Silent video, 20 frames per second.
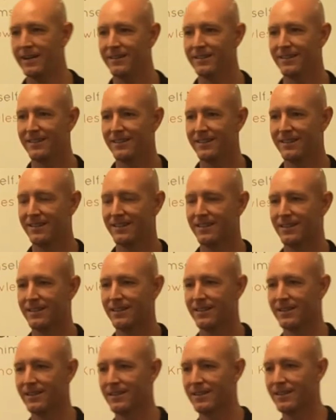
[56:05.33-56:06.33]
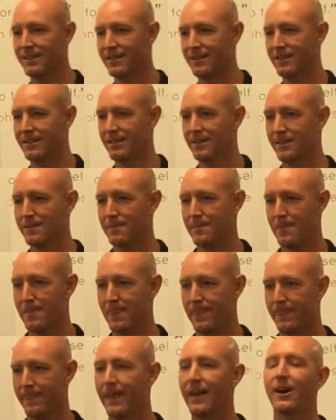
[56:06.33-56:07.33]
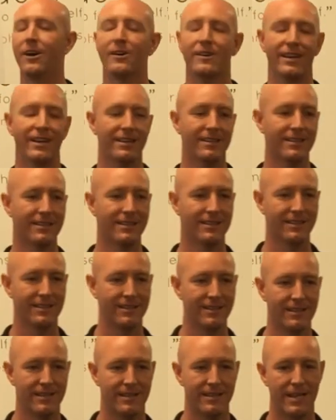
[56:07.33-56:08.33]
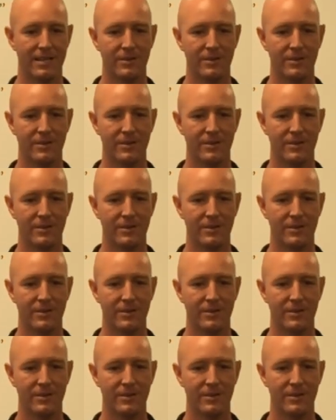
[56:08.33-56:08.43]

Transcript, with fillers: down. We changed them. Oh, okay.